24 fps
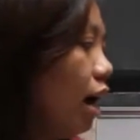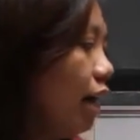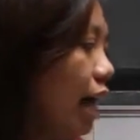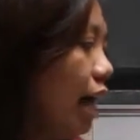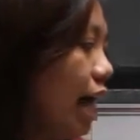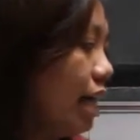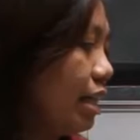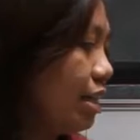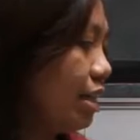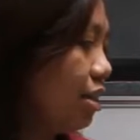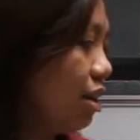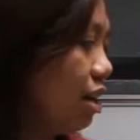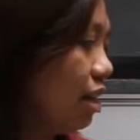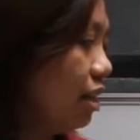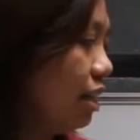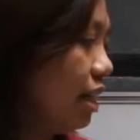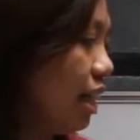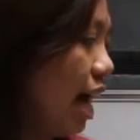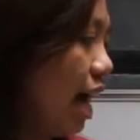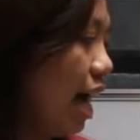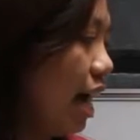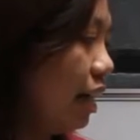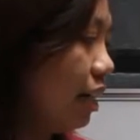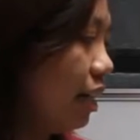
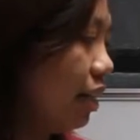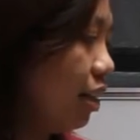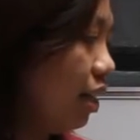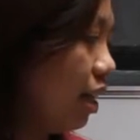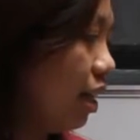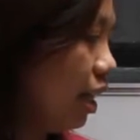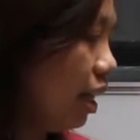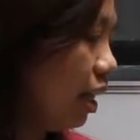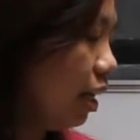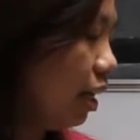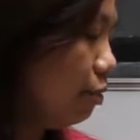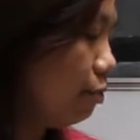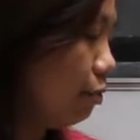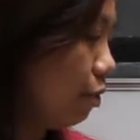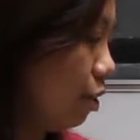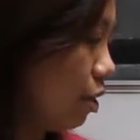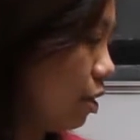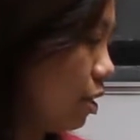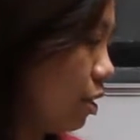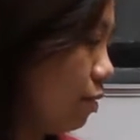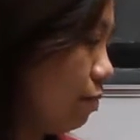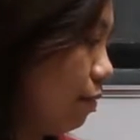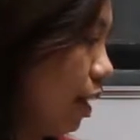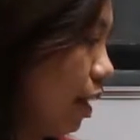Glyceraldehyde
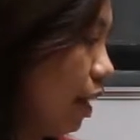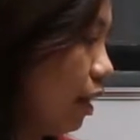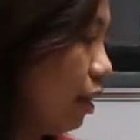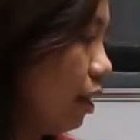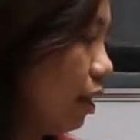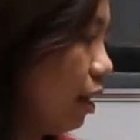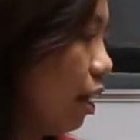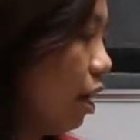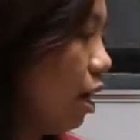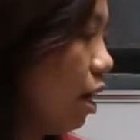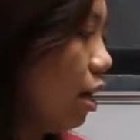3-phosphate